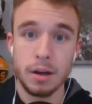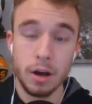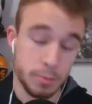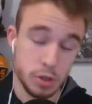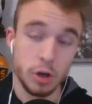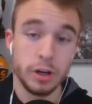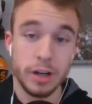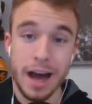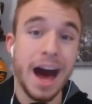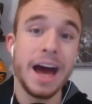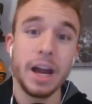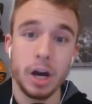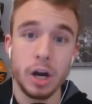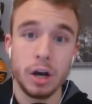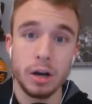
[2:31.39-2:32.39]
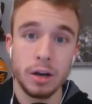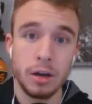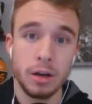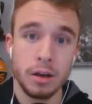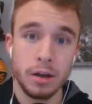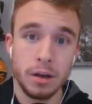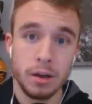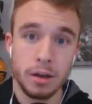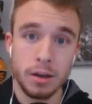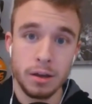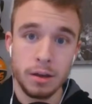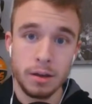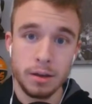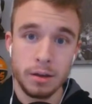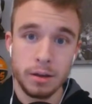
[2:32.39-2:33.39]
or I'm sorry, to hire
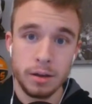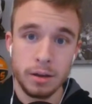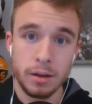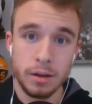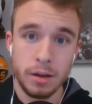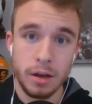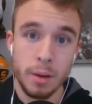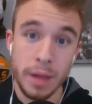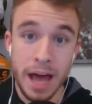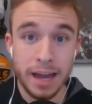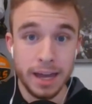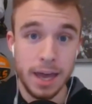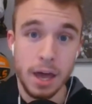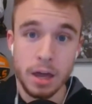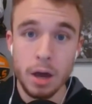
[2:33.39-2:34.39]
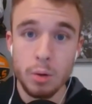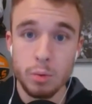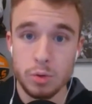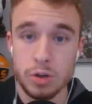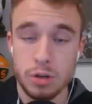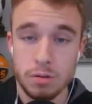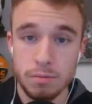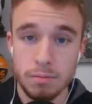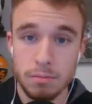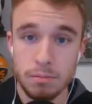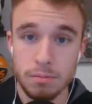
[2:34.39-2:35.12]
a black head coach.